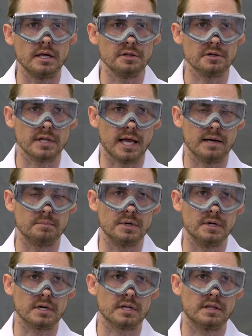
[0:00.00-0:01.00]
In your lab
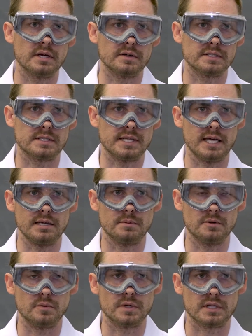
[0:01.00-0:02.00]
book, there is a
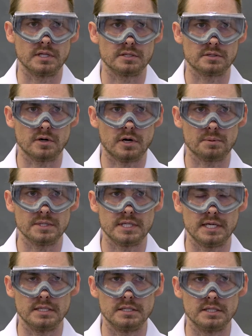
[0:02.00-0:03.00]
table with glycerol
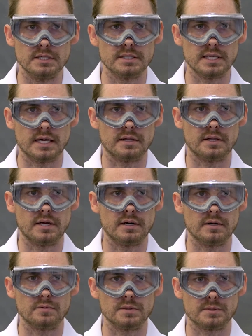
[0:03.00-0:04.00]
percentages and
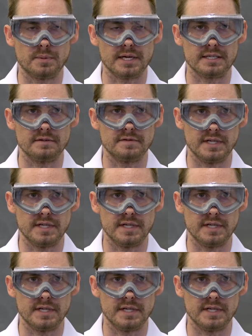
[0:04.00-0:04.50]
their respective